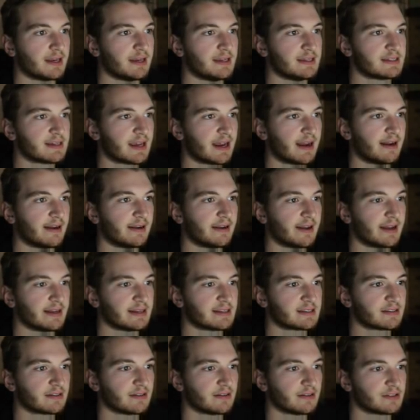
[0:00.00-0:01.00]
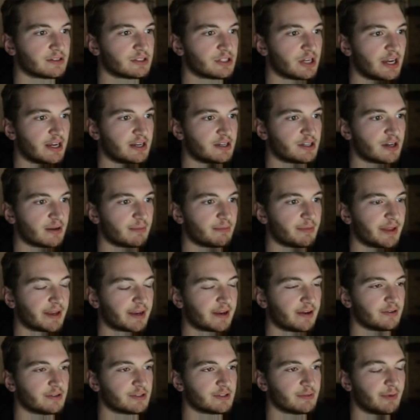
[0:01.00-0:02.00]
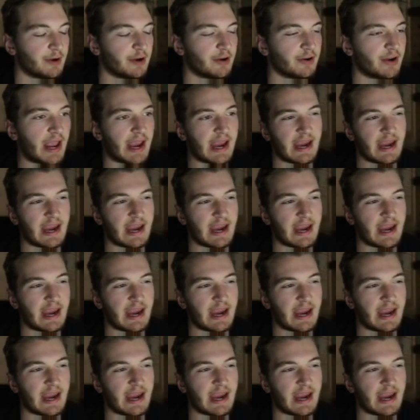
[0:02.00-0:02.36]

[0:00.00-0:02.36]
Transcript: and he's got a nice little changeup that goes about